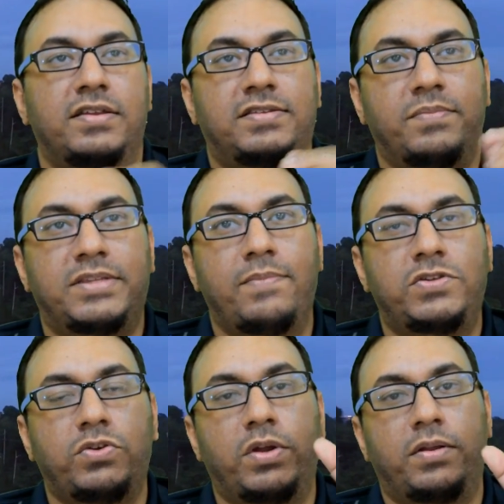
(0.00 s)
Sometimes
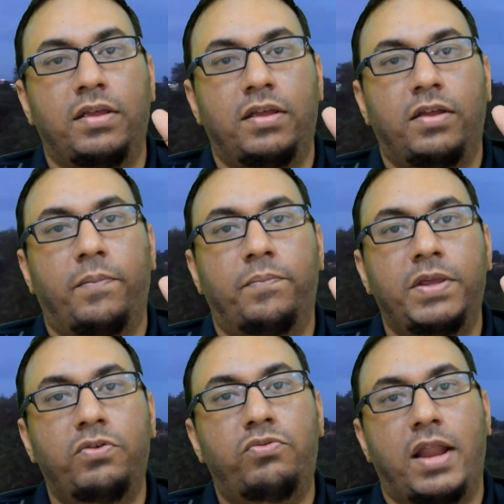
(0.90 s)
you would
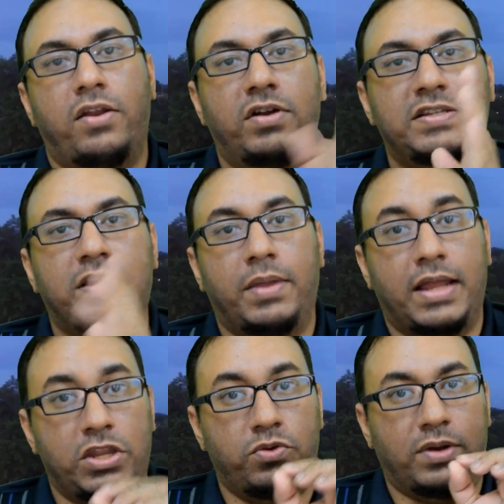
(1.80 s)
be rendering something
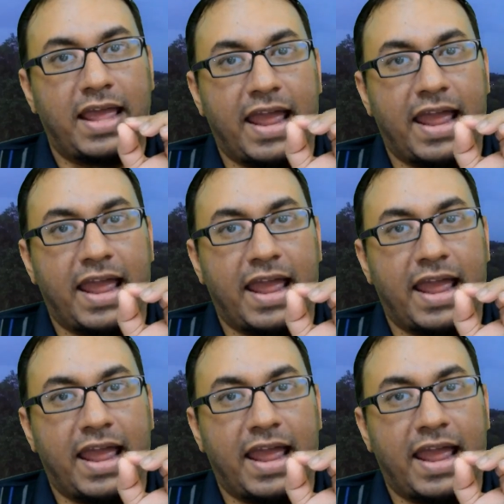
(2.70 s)
and you will